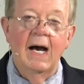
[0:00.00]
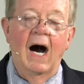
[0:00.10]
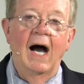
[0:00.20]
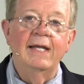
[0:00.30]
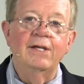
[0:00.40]

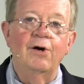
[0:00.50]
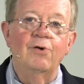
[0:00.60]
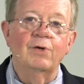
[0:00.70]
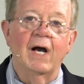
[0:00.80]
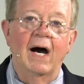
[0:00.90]
I
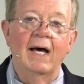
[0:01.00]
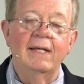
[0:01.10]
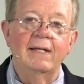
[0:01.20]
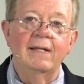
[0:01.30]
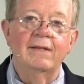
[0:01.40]
know,
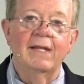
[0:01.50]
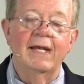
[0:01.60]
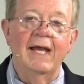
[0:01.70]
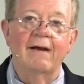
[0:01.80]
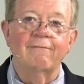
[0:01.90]
God,
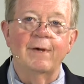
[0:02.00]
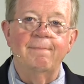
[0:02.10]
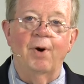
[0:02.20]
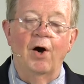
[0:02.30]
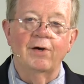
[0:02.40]
that every
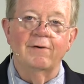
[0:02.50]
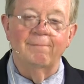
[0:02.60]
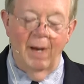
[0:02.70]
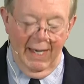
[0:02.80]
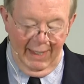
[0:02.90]
part of
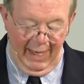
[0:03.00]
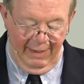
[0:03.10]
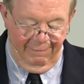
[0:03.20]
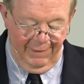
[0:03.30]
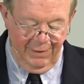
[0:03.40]
my
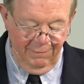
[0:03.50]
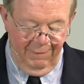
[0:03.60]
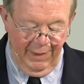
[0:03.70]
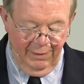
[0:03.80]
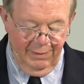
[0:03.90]
life is
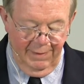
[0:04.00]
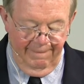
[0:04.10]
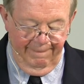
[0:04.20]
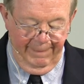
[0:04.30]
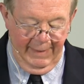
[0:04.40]
filled,
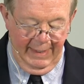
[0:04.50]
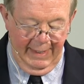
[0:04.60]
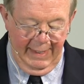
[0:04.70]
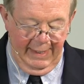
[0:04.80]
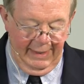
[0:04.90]

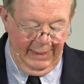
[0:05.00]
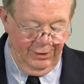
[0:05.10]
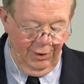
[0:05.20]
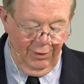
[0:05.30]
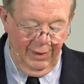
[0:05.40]
that
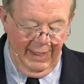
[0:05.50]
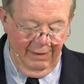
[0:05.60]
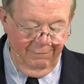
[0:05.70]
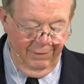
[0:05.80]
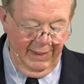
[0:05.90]
your
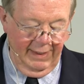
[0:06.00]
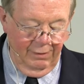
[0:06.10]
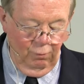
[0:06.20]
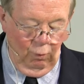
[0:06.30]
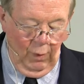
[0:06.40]

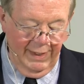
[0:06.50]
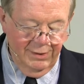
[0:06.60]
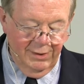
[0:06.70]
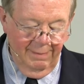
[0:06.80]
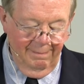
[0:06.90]
infinite
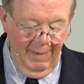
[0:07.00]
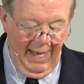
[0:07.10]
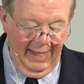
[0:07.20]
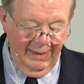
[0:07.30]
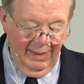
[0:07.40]
wisdom
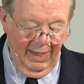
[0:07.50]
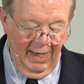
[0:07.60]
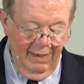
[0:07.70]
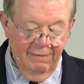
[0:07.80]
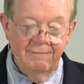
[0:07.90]
and
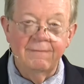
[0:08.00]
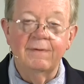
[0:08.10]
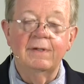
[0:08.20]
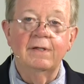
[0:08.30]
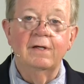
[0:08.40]
love
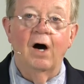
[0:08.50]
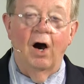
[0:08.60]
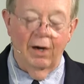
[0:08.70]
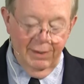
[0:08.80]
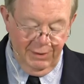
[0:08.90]

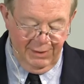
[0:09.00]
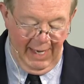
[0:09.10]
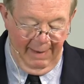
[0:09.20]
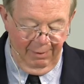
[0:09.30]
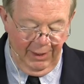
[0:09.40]
are
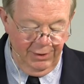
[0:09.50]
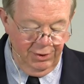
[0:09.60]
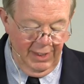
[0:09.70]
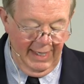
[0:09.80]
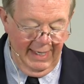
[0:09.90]

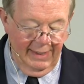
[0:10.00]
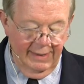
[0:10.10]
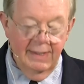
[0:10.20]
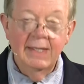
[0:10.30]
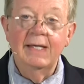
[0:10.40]
established
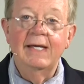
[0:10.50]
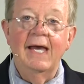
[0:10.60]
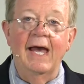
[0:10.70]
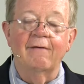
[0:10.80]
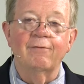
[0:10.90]
in
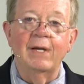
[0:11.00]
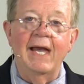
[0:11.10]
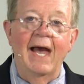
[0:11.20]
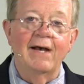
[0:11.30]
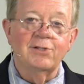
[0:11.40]
every
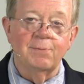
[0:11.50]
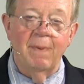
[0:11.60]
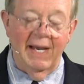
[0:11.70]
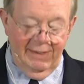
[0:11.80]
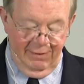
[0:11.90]

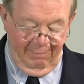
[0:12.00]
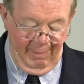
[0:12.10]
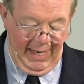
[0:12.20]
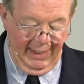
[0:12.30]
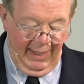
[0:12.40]
aspect of
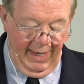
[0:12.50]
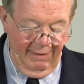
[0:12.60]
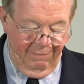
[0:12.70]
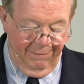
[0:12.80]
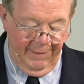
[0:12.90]
my
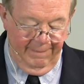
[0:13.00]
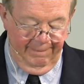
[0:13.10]
life,